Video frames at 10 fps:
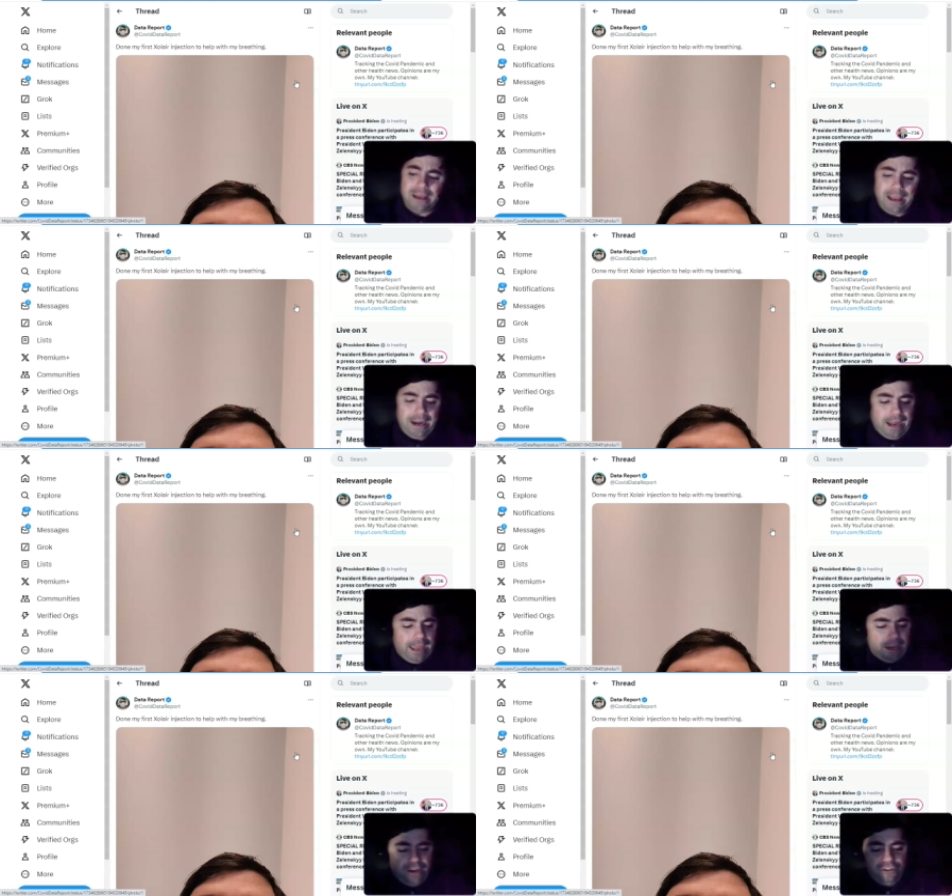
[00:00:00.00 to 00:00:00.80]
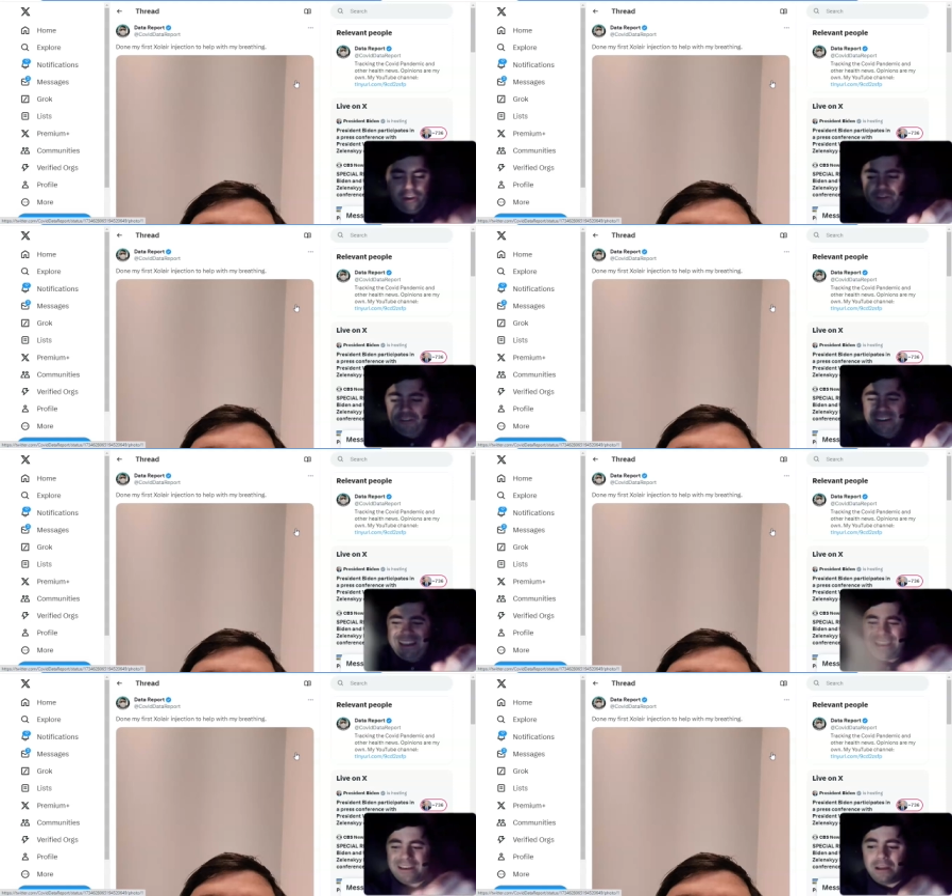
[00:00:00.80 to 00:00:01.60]
and I had an injection
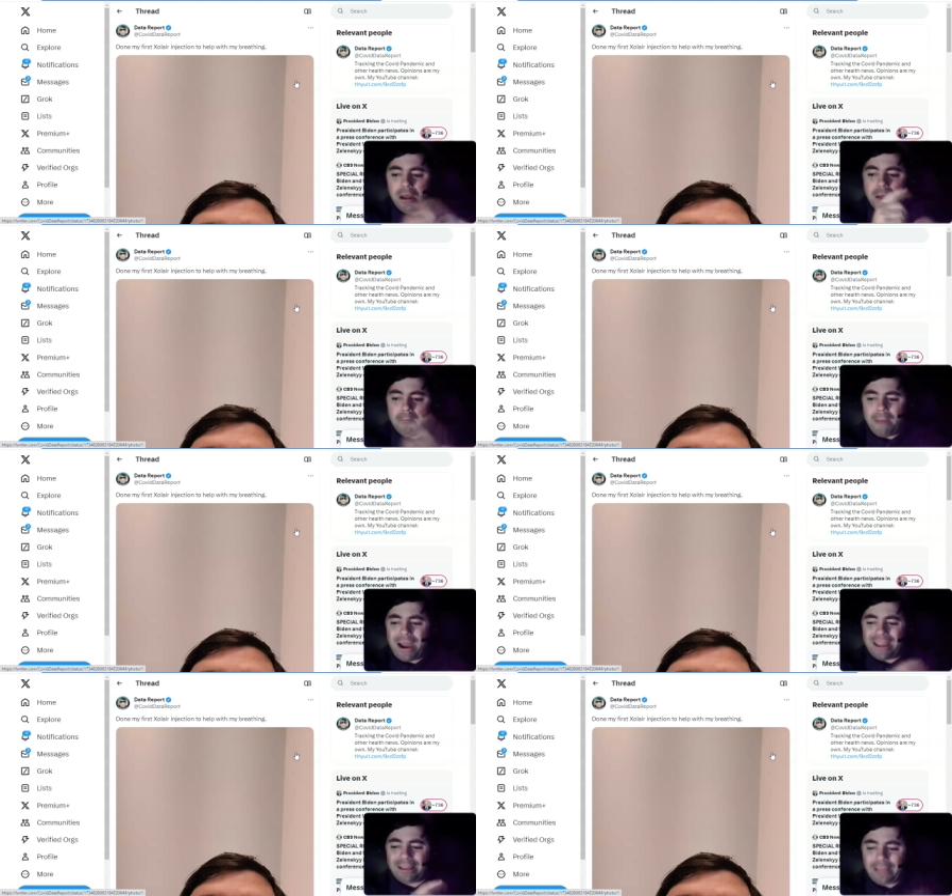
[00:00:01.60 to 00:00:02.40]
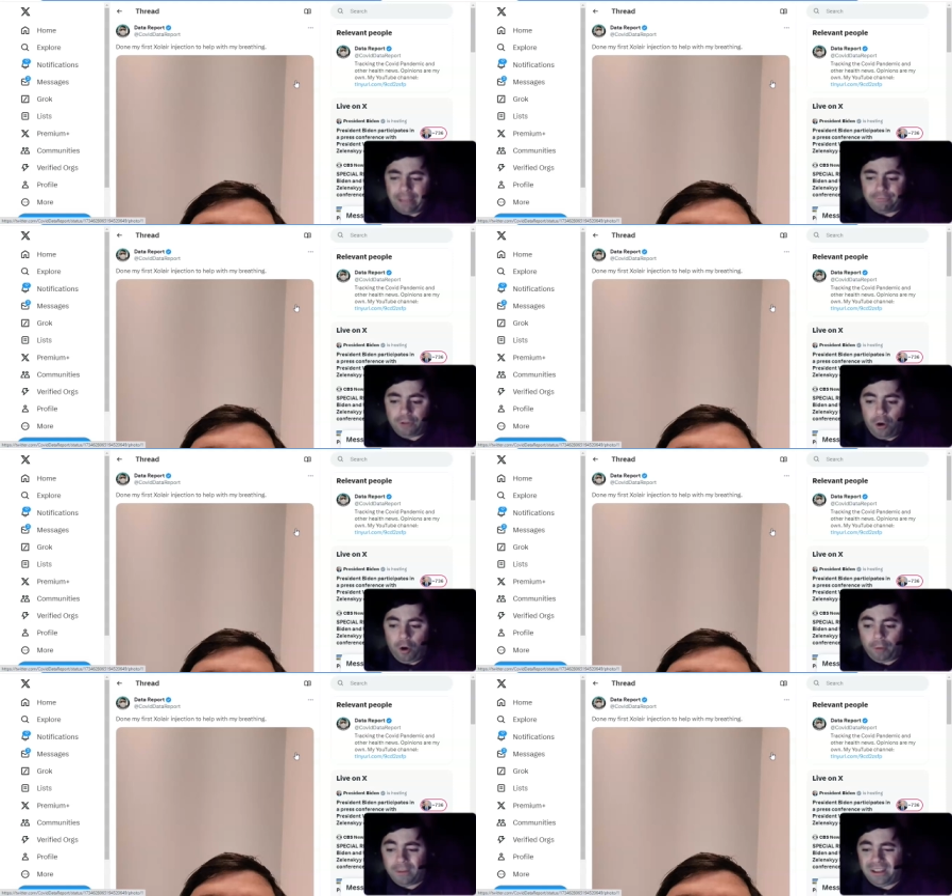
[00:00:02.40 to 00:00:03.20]
in my left arm.